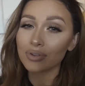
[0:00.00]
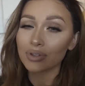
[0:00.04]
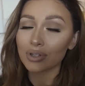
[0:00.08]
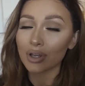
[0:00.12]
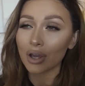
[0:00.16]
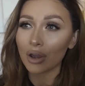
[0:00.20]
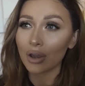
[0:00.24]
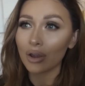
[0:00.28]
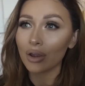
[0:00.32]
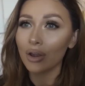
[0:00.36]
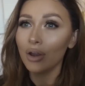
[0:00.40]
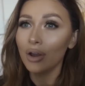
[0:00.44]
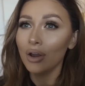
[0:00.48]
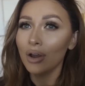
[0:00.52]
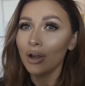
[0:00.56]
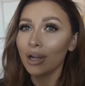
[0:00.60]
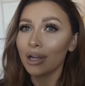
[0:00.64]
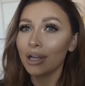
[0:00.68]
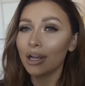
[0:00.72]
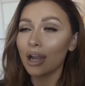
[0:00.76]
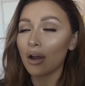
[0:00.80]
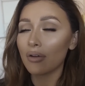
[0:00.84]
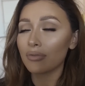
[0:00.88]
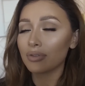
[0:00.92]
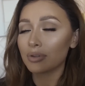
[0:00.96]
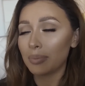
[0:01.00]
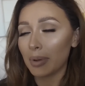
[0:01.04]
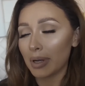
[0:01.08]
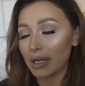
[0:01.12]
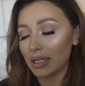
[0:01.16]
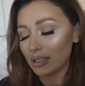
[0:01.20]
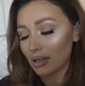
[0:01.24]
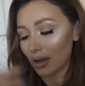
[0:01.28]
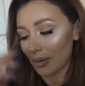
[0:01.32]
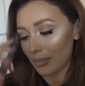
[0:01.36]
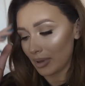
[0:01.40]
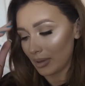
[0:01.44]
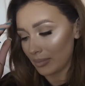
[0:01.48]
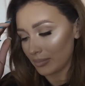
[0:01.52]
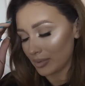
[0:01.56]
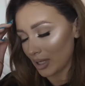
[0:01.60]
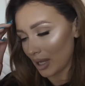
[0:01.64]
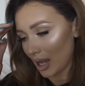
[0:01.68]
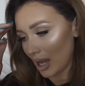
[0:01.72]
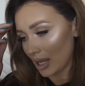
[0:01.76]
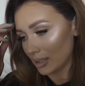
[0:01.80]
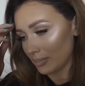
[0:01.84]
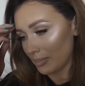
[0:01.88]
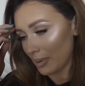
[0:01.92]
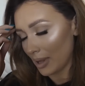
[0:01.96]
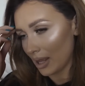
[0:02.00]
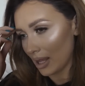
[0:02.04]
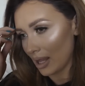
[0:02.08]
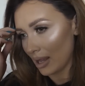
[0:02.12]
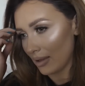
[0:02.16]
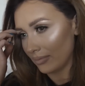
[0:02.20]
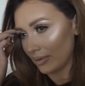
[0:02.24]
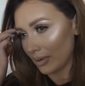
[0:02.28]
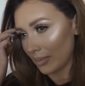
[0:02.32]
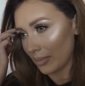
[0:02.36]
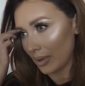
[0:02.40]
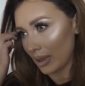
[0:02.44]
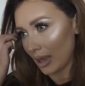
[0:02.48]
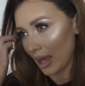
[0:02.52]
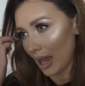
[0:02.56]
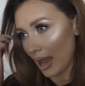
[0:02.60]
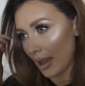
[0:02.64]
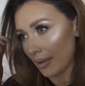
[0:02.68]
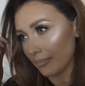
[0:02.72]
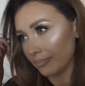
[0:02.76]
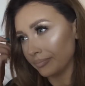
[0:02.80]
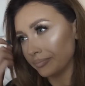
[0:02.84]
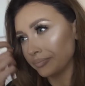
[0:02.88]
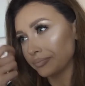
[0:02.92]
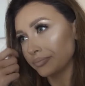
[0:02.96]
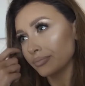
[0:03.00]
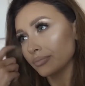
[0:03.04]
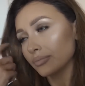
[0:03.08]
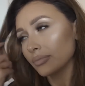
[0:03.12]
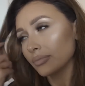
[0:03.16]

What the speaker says: So love spending time with him. So yeah, spend the evening with him.